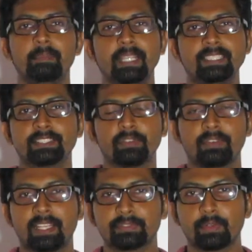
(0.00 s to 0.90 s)
Basics of
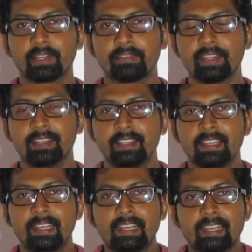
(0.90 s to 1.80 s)
Flash Photography.
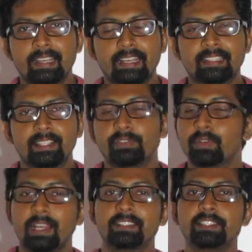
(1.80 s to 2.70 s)
And if you
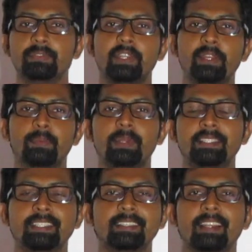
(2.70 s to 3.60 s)
like this video,
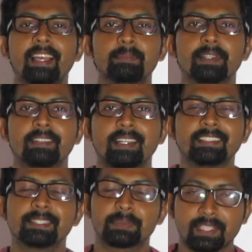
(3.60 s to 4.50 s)
please hit the like button and
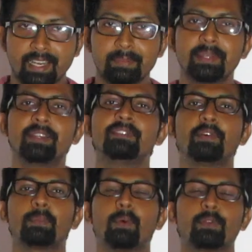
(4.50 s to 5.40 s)
subscribe
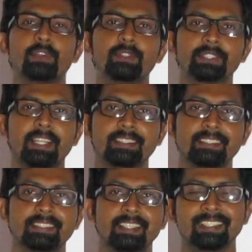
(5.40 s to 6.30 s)
for more videos like
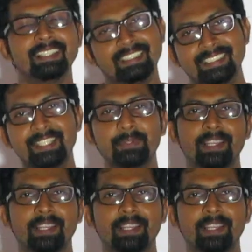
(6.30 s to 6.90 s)
this. See you